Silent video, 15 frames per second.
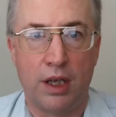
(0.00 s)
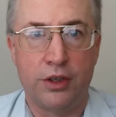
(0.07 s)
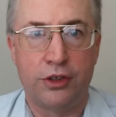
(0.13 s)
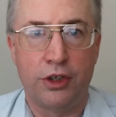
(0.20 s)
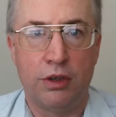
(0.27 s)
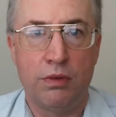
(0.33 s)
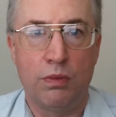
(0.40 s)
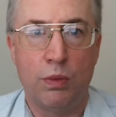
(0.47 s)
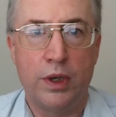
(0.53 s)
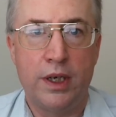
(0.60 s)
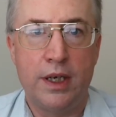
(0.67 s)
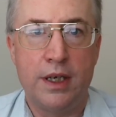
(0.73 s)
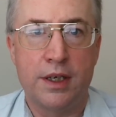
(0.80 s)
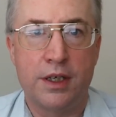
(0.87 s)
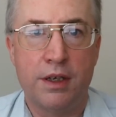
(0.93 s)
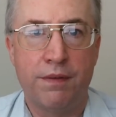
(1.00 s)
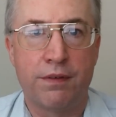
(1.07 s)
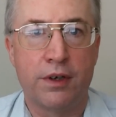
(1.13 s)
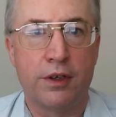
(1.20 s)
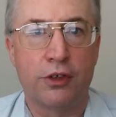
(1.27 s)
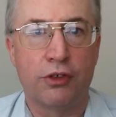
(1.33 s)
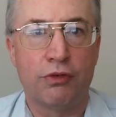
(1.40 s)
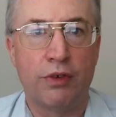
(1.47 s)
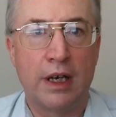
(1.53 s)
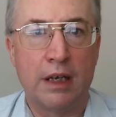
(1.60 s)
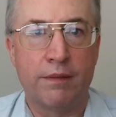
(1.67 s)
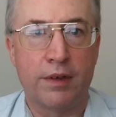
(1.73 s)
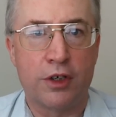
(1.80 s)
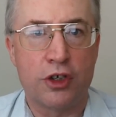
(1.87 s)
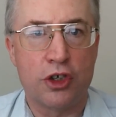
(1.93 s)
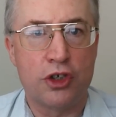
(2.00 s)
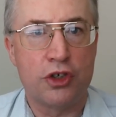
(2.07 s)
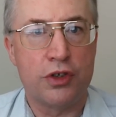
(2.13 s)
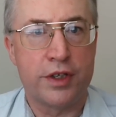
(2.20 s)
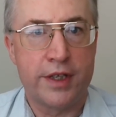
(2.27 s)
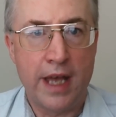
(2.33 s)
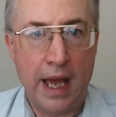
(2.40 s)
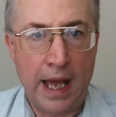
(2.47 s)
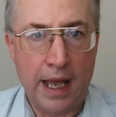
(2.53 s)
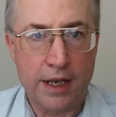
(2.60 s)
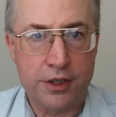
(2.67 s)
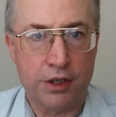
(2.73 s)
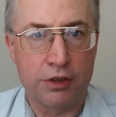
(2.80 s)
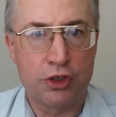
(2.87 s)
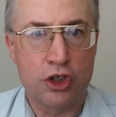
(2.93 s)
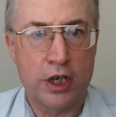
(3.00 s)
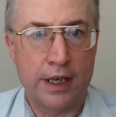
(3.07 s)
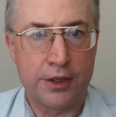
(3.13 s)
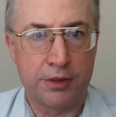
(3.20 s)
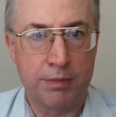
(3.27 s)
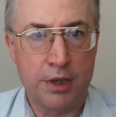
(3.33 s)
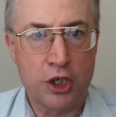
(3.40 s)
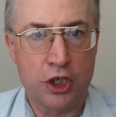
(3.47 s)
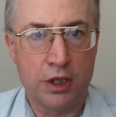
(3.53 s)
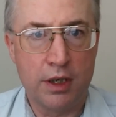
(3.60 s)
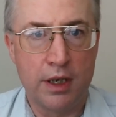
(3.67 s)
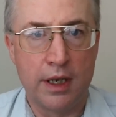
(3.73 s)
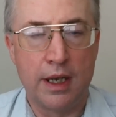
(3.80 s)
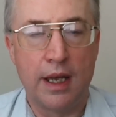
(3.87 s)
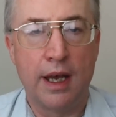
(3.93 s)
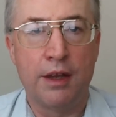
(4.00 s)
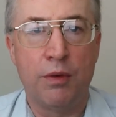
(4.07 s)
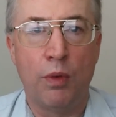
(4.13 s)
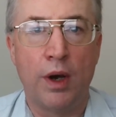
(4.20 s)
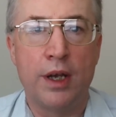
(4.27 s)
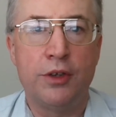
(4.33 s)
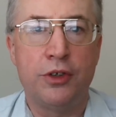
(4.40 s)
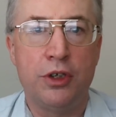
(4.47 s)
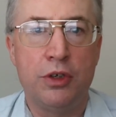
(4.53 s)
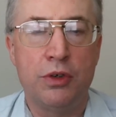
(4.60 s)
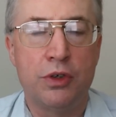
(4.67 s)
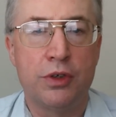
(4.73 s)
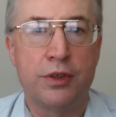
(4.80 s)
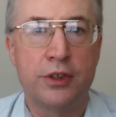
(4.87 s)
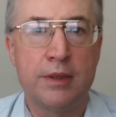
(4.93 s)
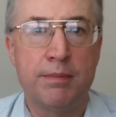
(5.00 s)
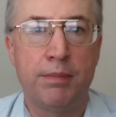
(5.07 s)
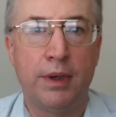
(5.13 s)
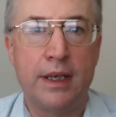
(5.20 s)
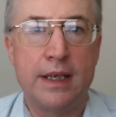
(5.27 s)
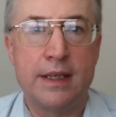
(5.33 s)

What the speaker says: So we need a difference relevant to that, transmission, otherwise you could simply